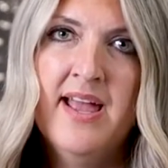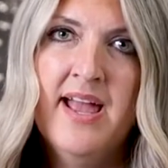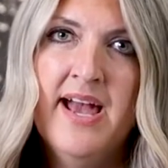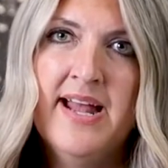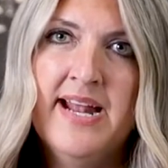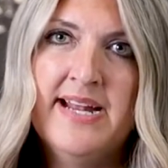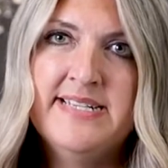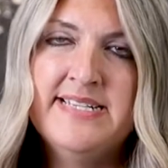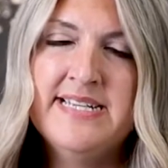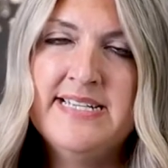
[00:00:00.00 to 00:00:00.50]

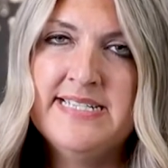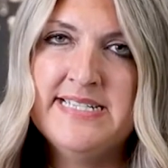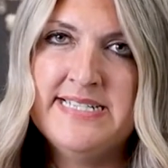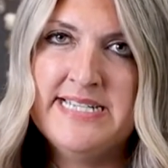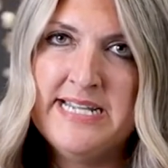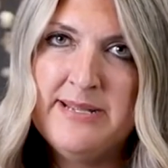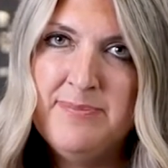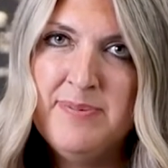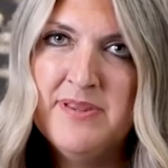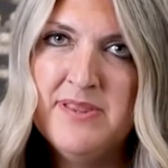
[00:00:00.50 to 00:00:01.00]
And I didn't
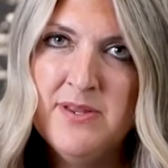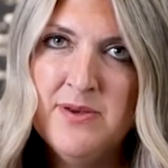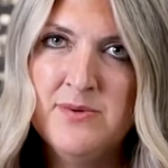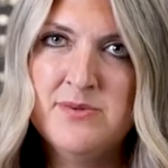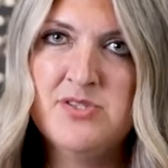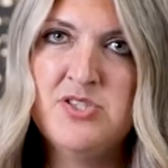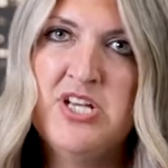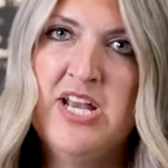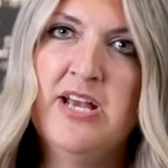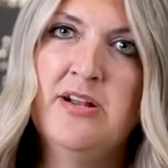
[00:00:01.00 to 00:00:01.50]
deepen
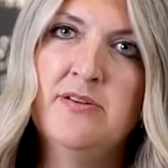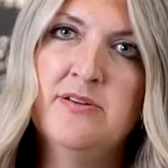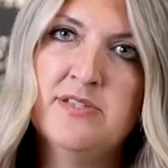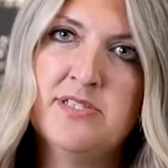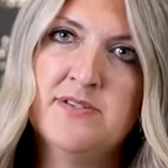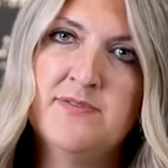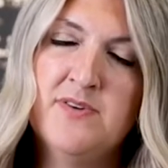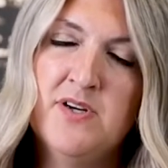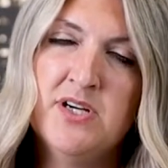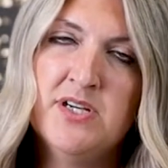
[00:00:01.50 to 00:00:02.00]
those
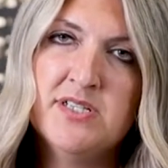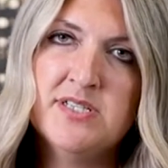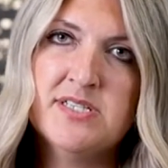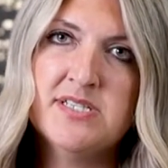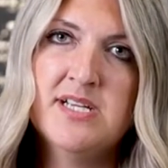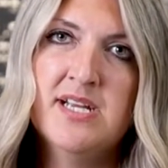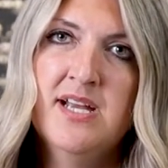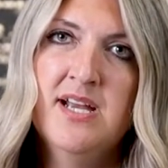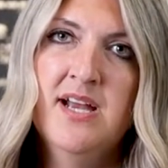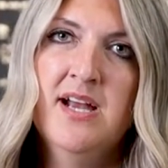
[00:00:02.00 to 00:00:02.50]
channels
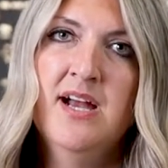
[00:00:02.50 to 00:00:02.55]
first.